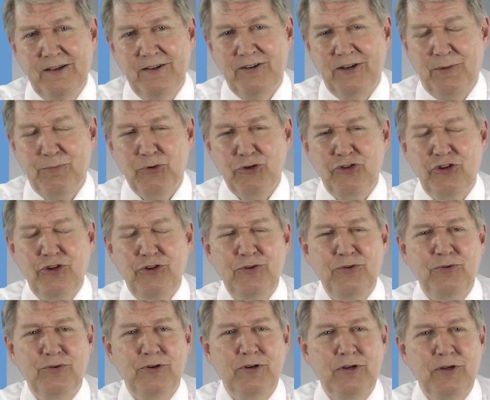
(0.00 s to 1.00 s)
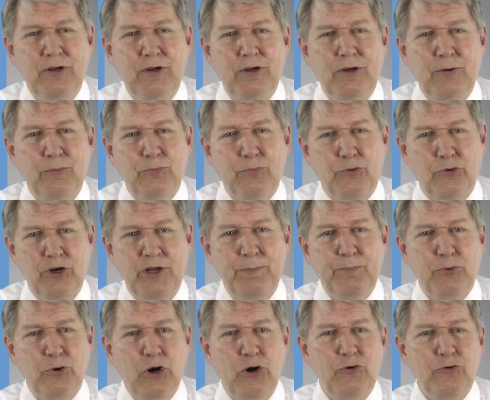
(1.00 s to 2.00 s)
Number 2,
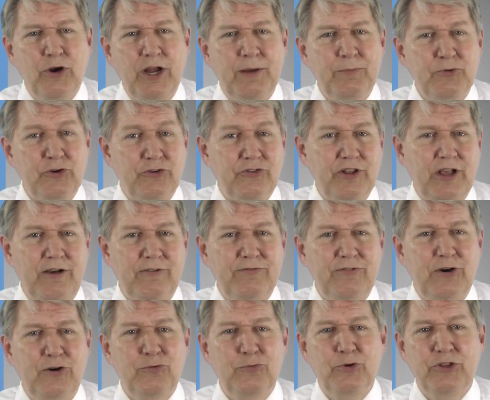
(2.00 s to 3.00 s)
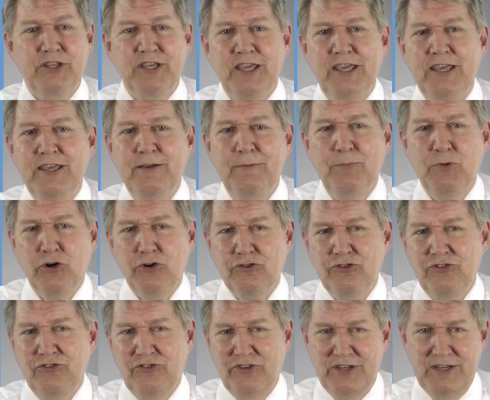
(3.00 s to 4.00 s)
pre-program your cell phone with key
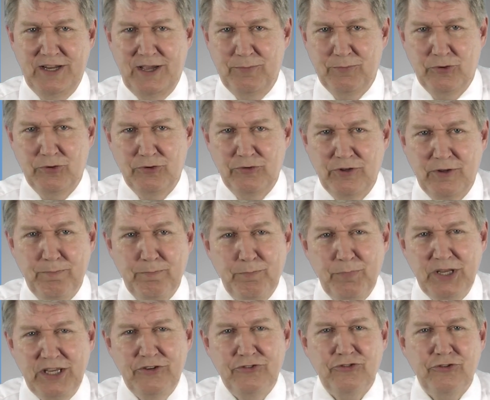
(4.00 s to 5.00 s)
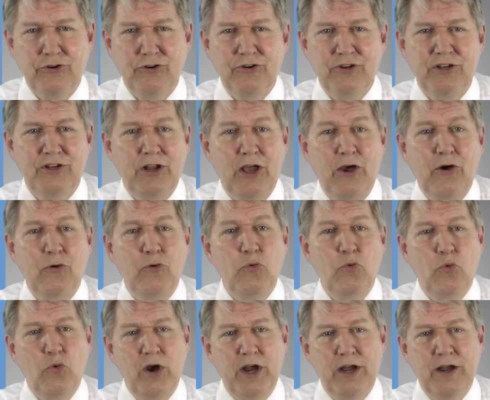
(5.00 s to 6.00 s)
emergency numbers, and be sure to know
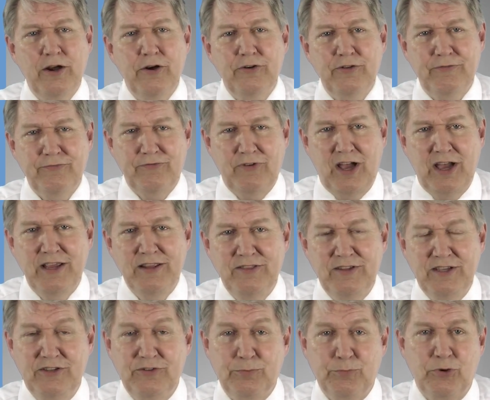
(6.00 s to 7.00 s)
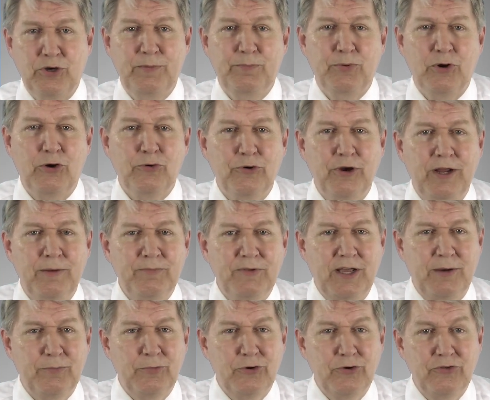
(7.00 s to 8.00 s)
where to find these pre-programmed
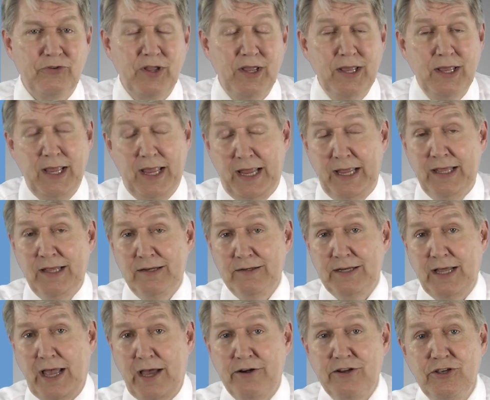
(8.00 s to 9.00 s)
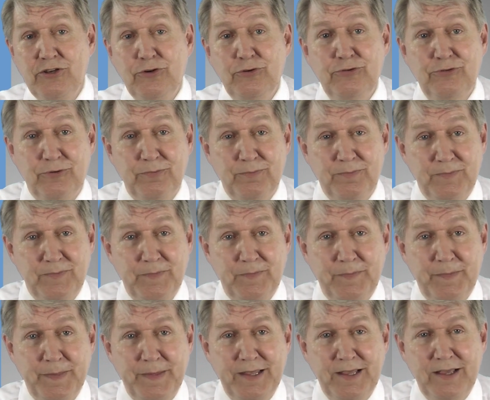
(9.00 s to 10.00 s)
numbers and how to use them.
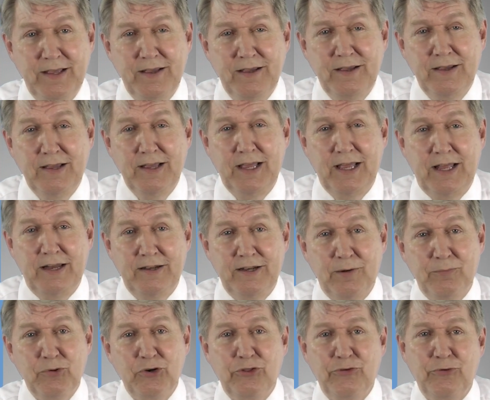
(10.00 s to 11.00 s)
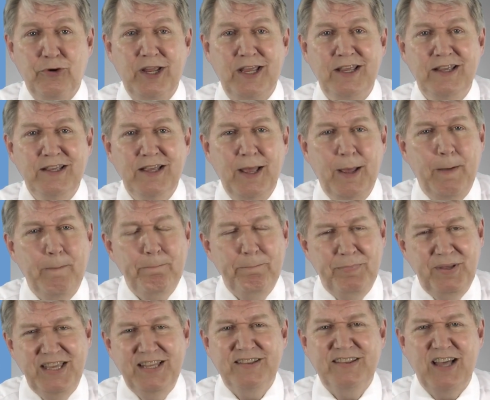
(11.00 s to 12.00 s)
And number 3,
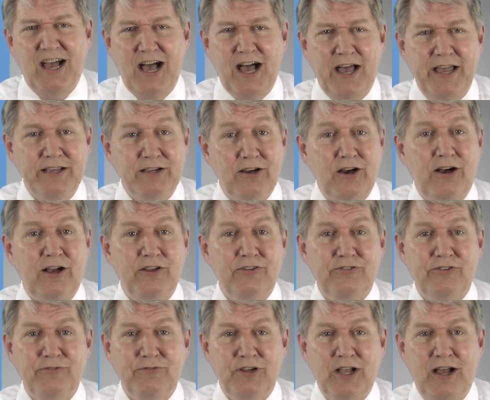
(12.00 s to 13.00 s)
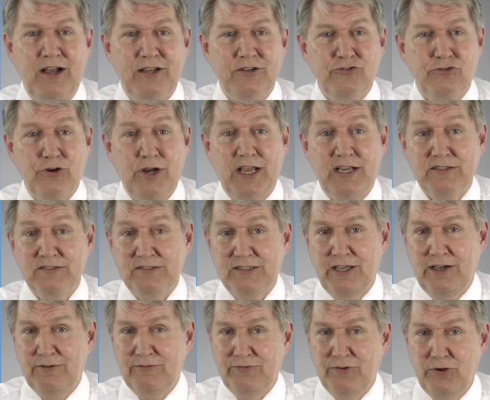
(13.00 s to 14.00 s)
beat the high cost of contract
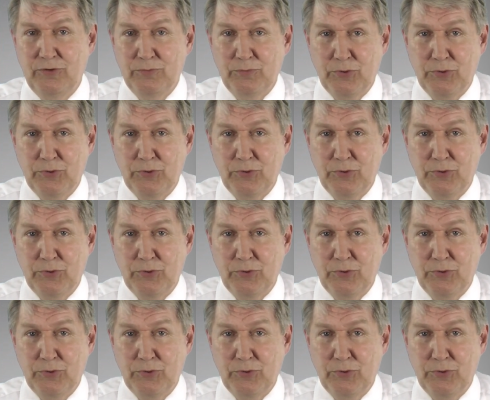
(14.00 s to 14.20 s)
cell phone